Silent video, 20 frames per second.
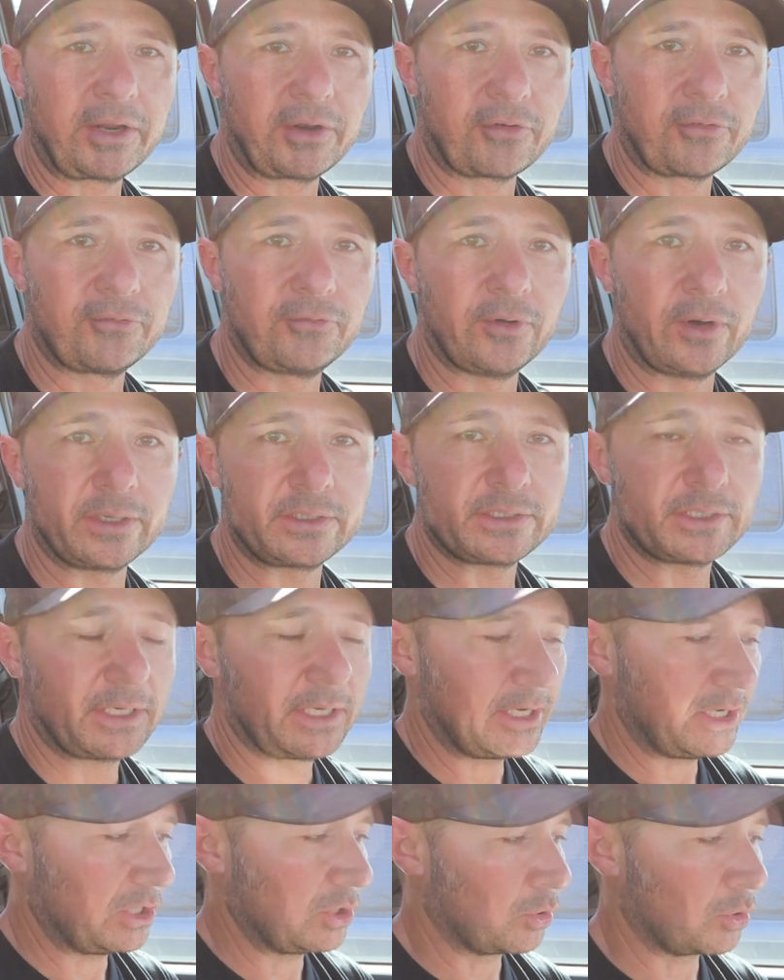your foot
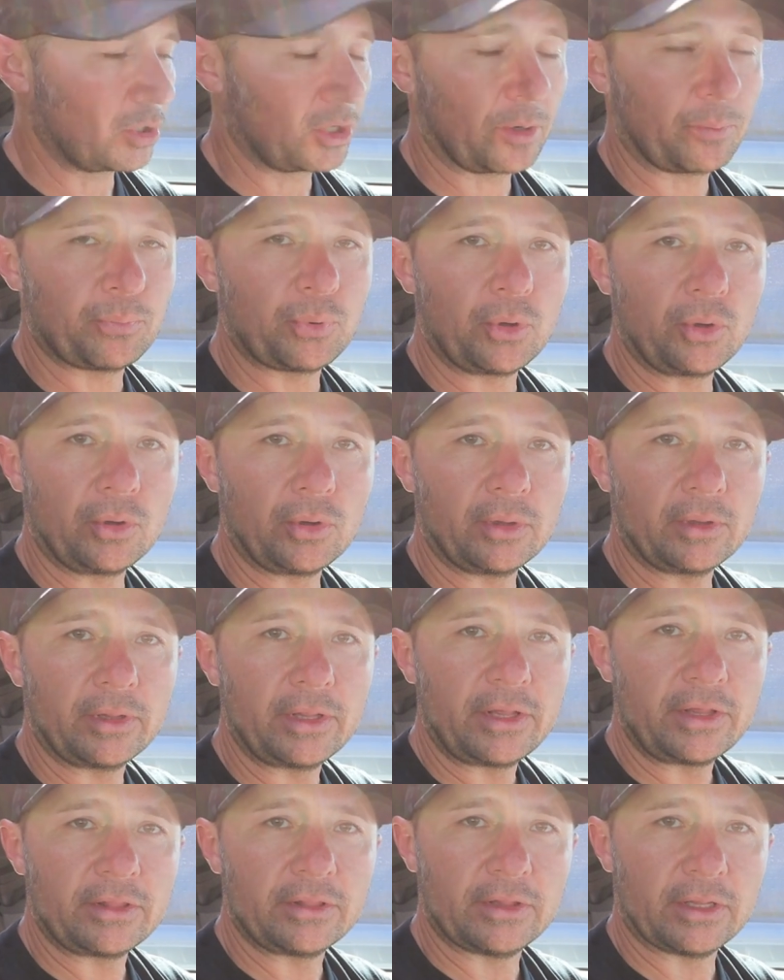in order to pull
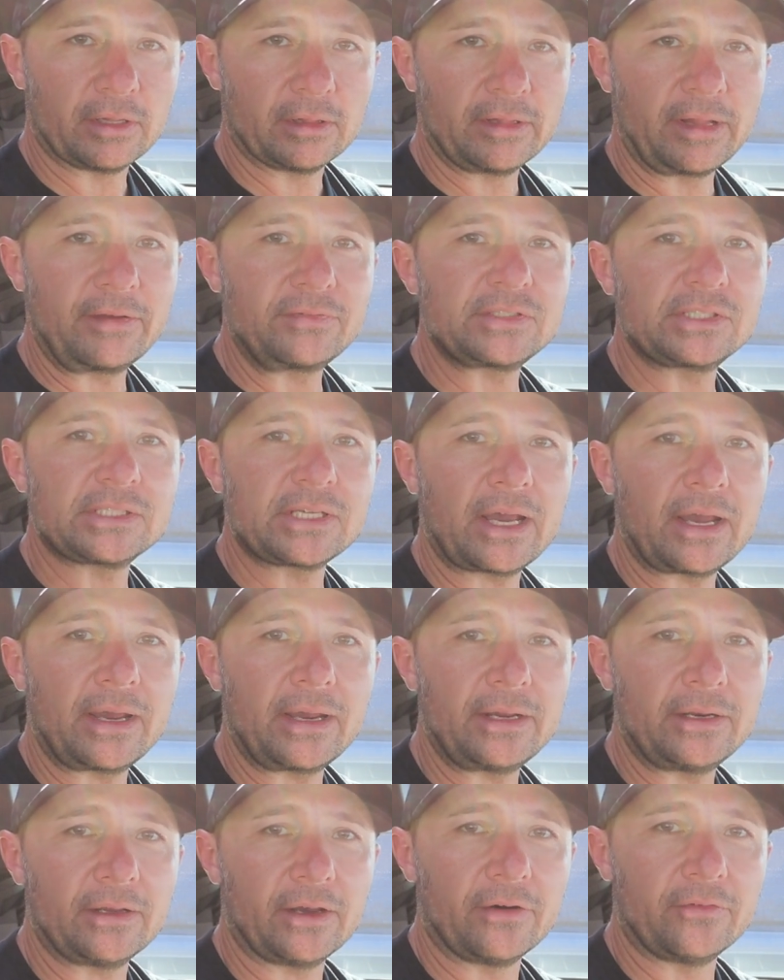the left
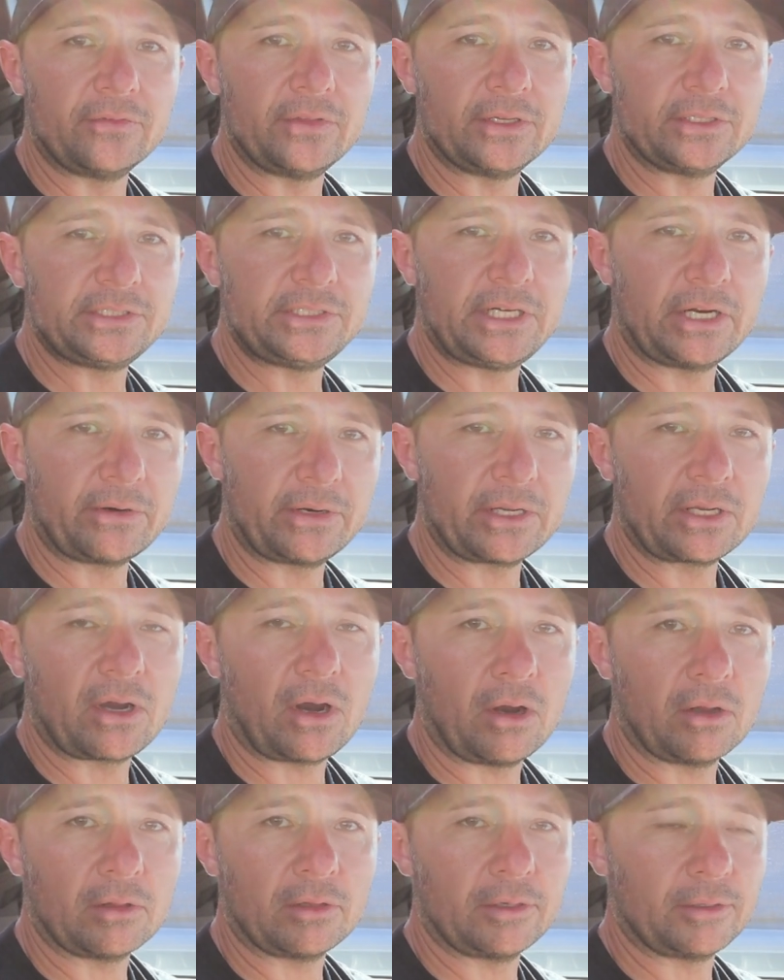side of the steering
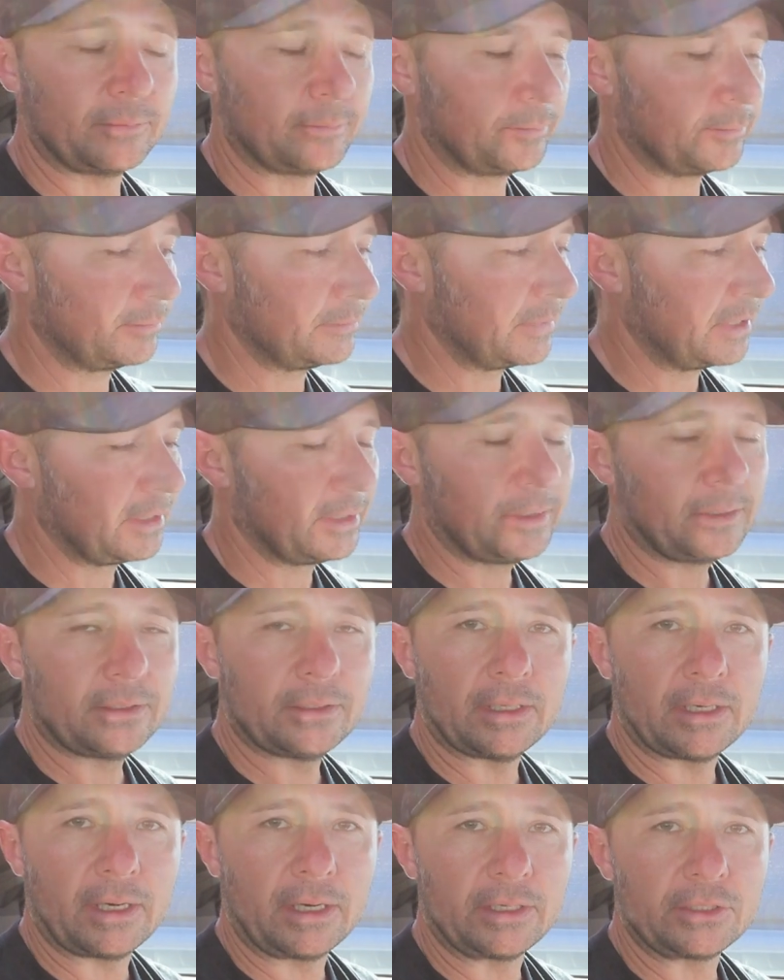column
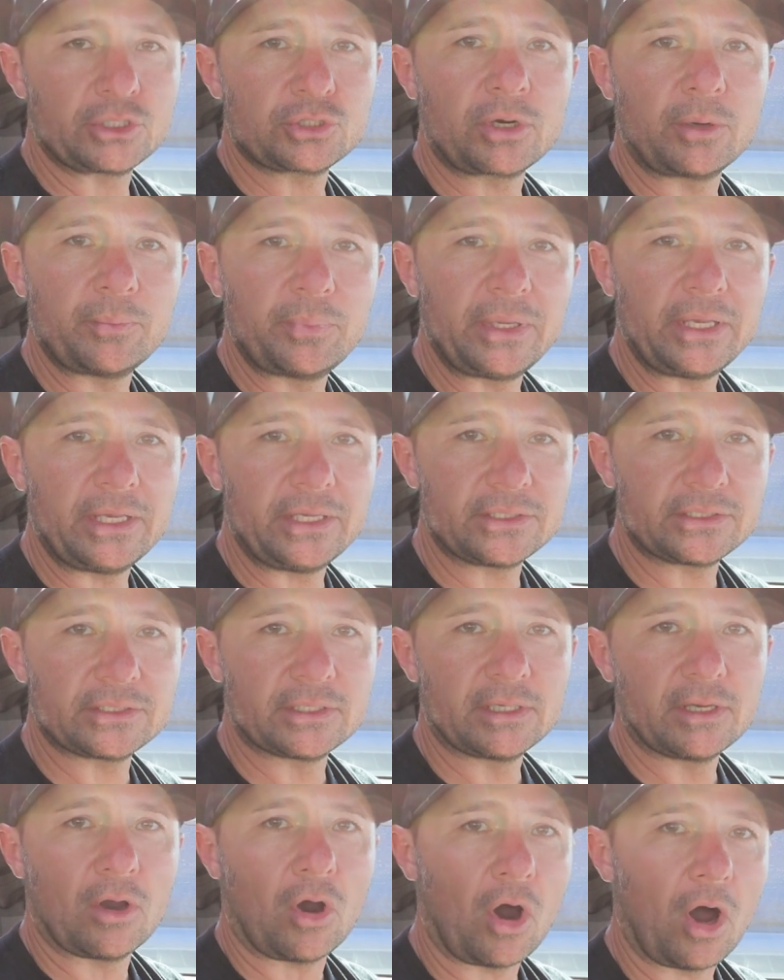uh, trim
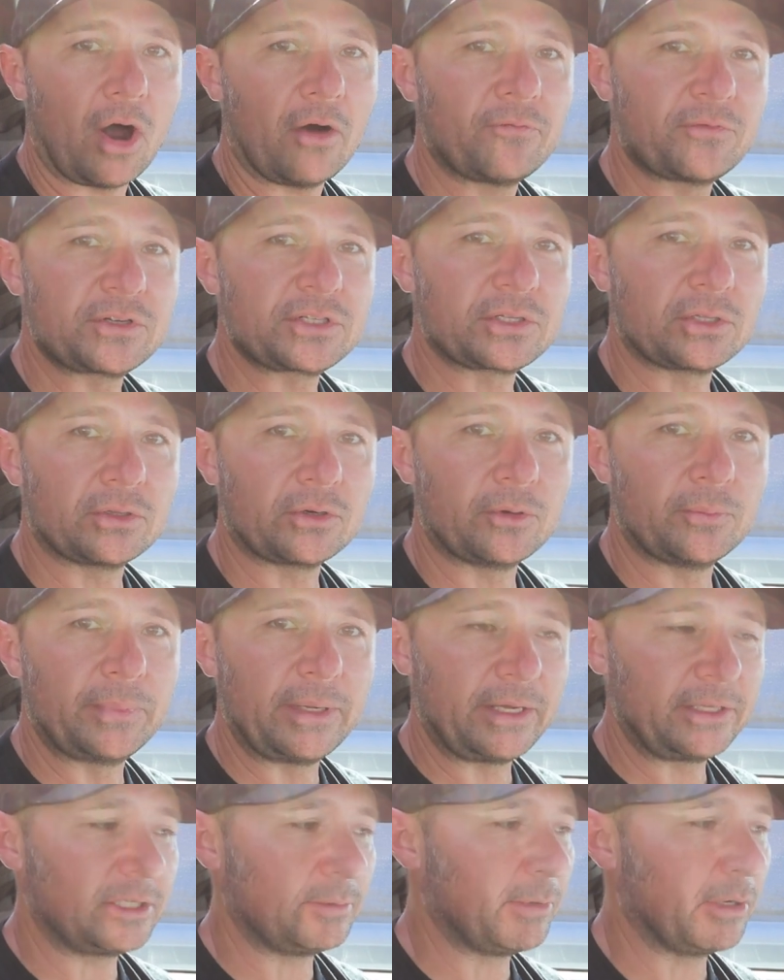piece off just a little
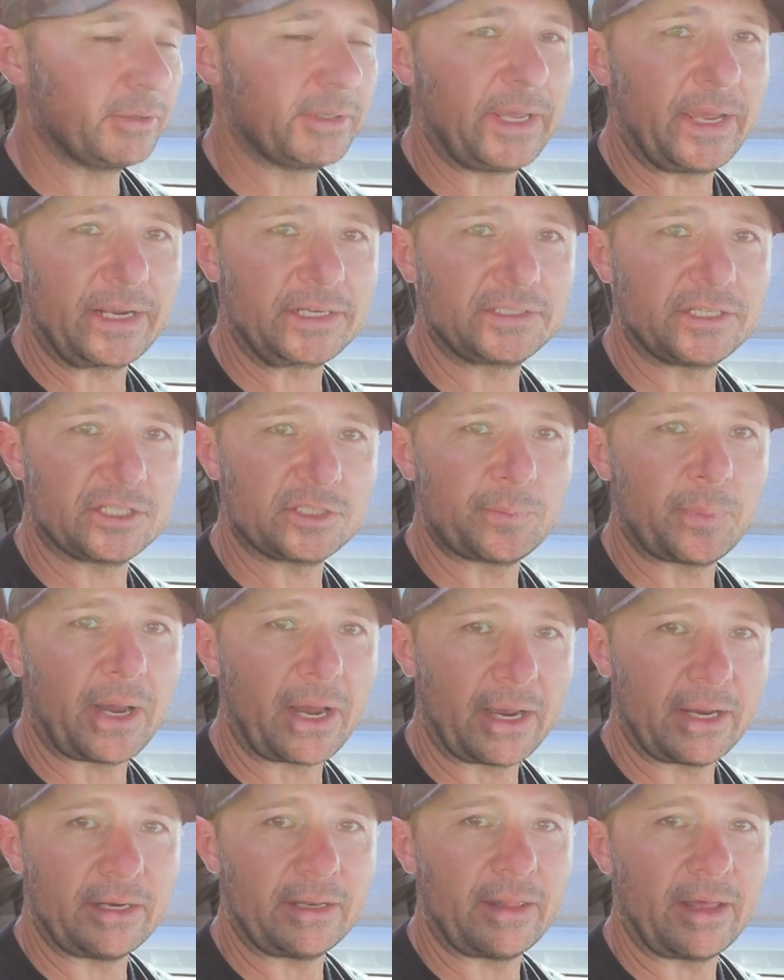bit to be able to access behind